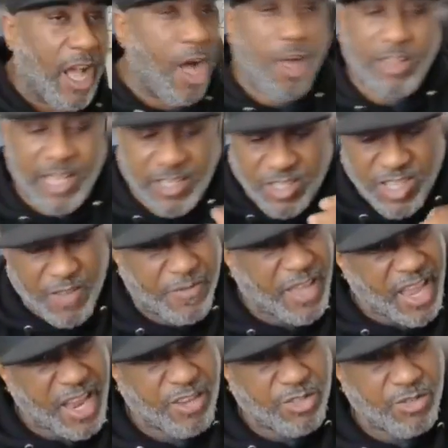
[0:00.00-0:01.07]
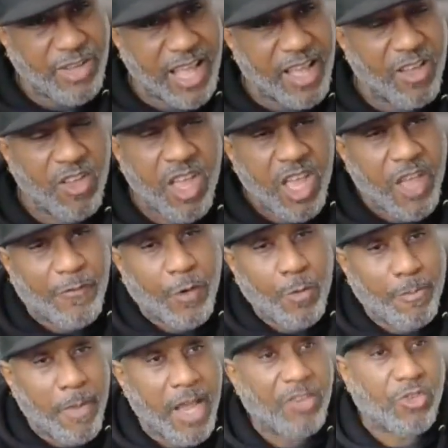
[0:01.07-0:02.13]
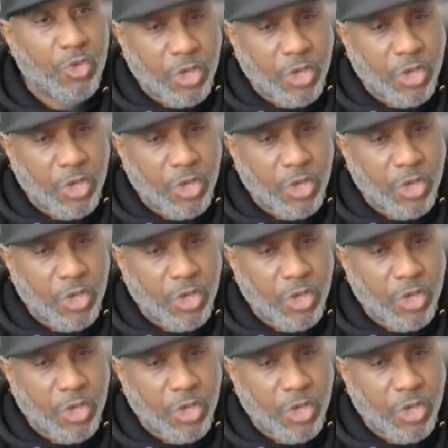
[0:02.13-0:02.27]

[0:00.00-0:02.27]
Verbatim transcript: all that stuff carries you down. If you measure,